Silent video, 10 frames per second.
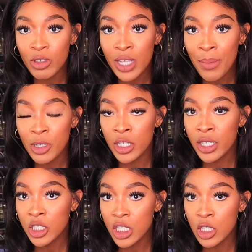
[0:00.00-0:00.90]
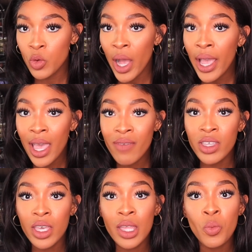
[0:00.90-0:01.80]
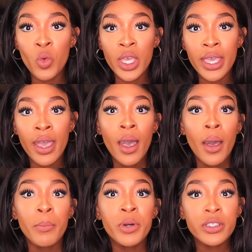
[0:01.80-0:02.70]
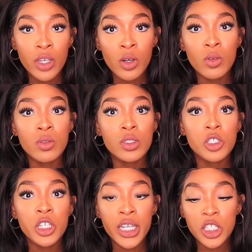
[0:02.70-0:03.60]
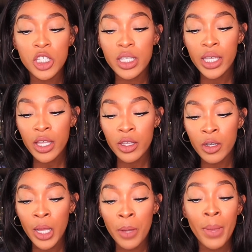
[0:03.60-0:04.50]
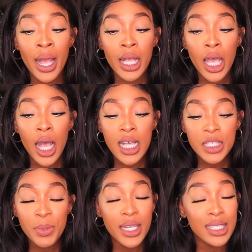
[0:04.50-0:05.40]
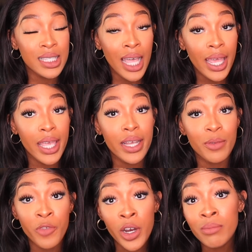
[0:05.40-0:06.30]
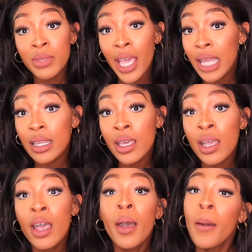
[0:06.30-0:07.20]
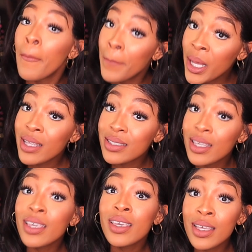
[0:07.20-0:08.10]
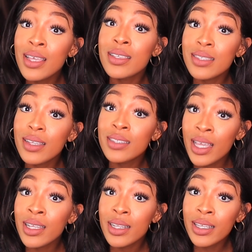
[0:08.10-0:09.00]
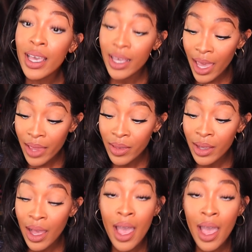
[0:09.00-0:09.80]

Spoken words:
What type of traditions do I have? And can we put those traditions together? Now, my husband is not a confirmed Catholic, but he is technically a Catholic.